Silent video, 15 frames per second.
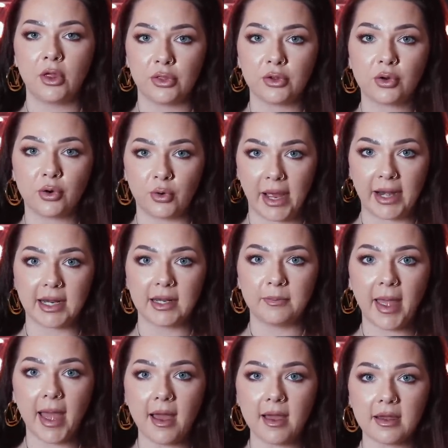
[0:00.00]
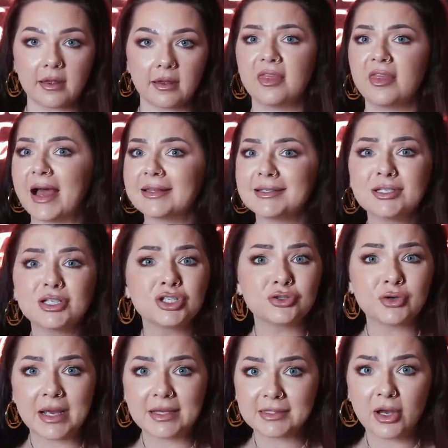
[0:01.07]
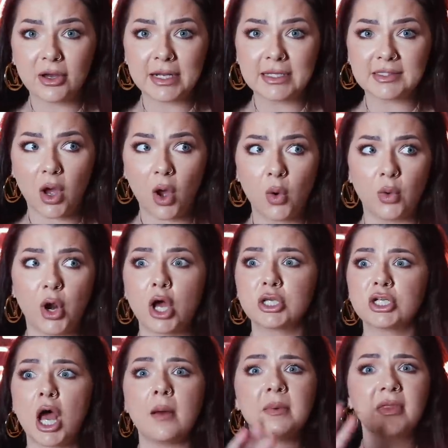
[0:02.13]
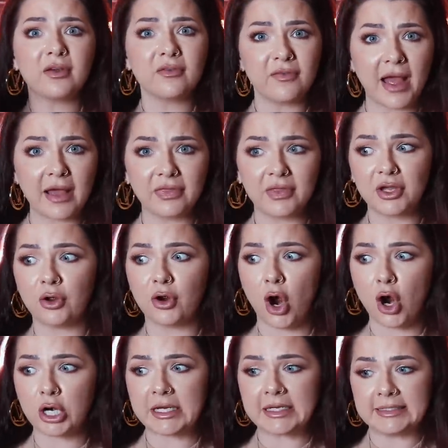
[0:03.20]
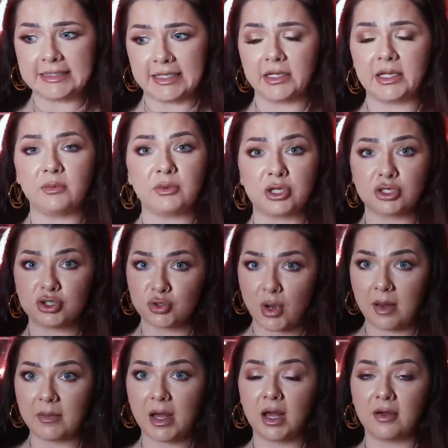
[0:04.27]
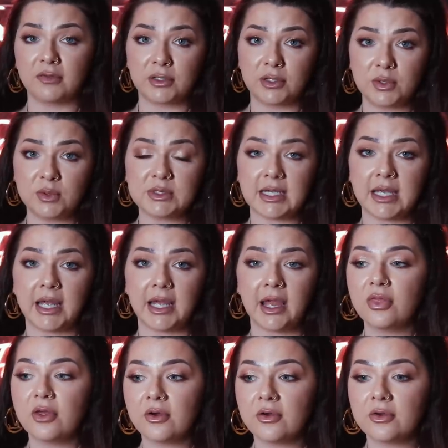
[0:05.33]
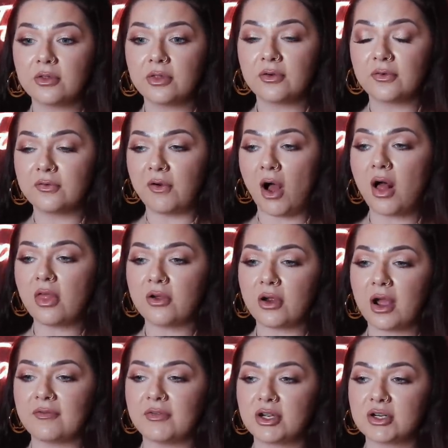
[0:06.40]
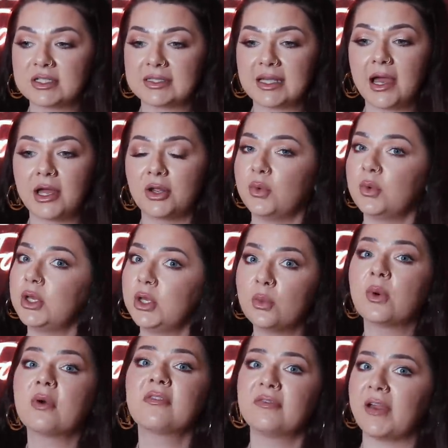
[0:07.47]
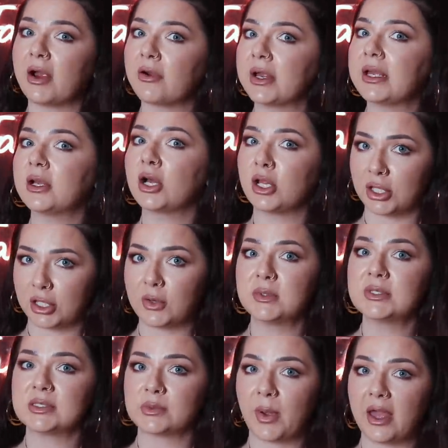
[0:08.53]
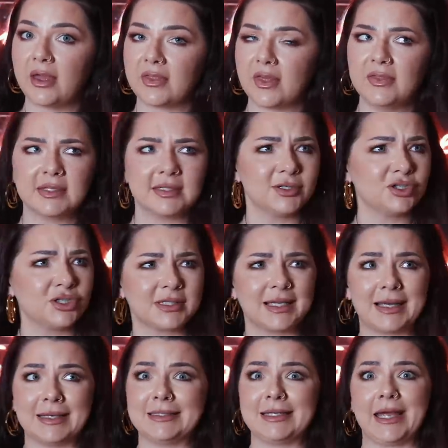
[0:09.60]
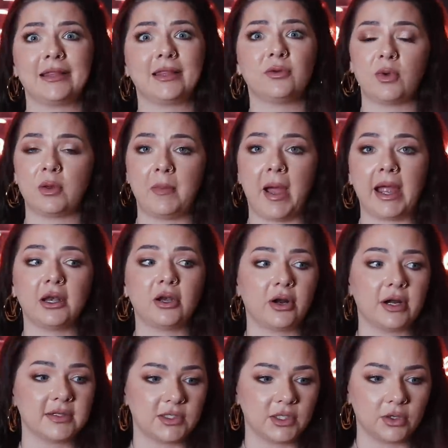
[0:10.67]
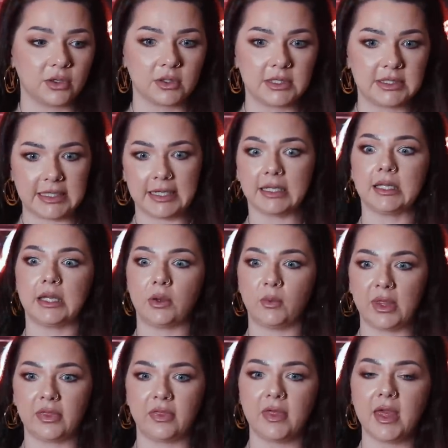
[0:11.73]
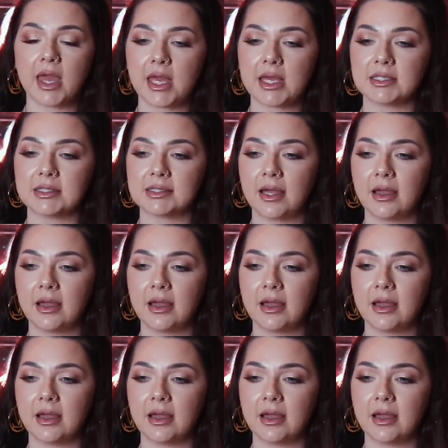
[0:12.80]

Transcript: the credit back. That's a stress on its own, on top of the fact that you're already dealing with the trauma of losing the father of your son who you were very close with. And this is just like a daily reminder as you're dealing with this,